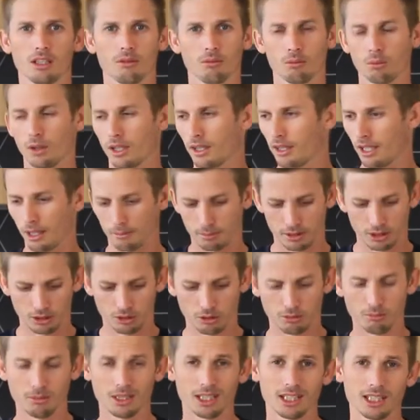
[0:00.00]
whether that be
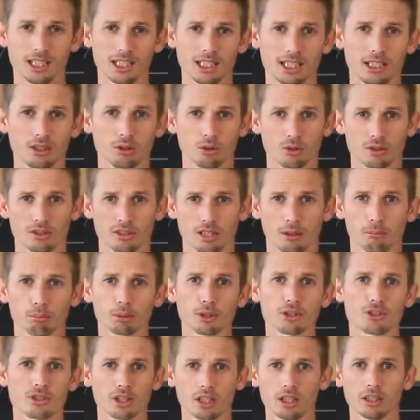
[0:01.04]
humidity or
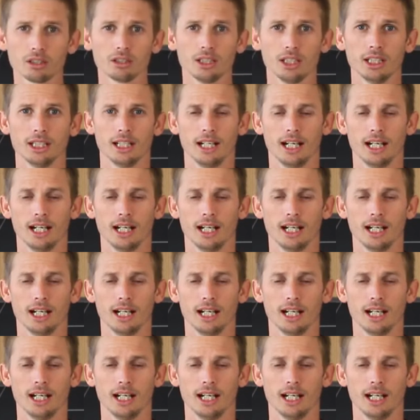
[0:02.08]
temperature.